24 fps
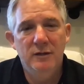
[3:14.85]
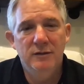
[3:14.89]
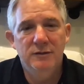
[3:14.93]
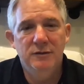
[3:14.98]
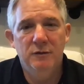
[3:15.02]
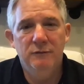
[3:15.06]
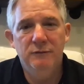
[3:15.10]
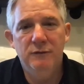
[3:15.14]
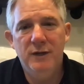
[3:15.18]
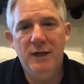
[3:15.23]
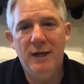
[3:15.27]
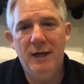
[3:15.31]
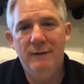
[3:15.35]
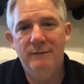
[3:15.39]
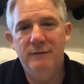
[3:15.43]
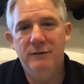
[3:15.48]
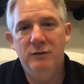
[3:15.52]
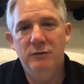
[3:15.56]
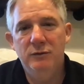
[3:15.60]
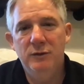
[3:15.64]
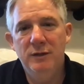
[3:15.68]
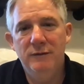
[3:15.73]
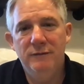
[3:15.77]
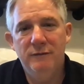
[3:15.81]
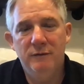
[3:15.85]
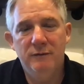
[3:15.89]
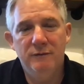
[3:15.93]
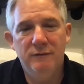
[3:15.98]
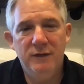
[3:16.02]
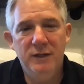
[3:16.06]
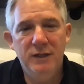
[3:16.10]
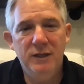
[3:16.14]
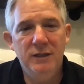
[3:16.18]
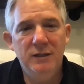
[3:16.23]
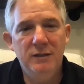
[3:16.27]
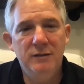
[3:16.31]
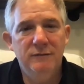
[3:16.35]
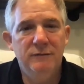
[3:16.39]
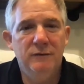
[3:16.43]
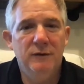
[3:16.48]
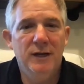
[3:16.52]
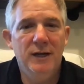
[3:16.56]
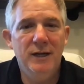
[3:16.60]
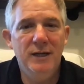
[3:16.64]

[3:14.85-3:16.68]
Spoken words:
So if you have two different fees for